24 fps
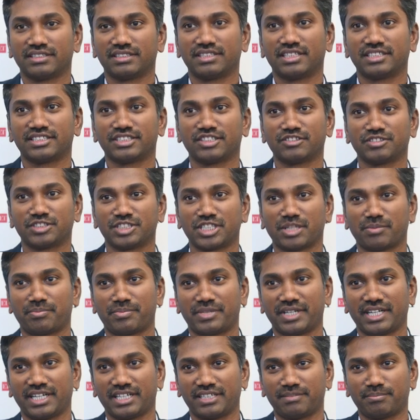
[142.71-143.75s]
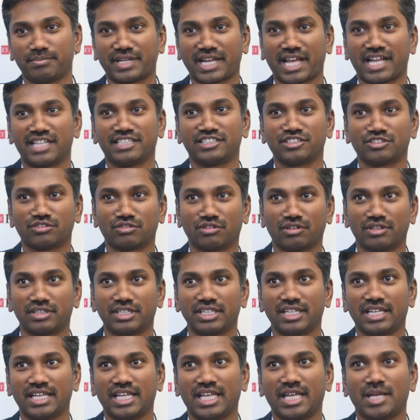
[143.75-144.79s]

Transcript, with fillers: There is a separate branch called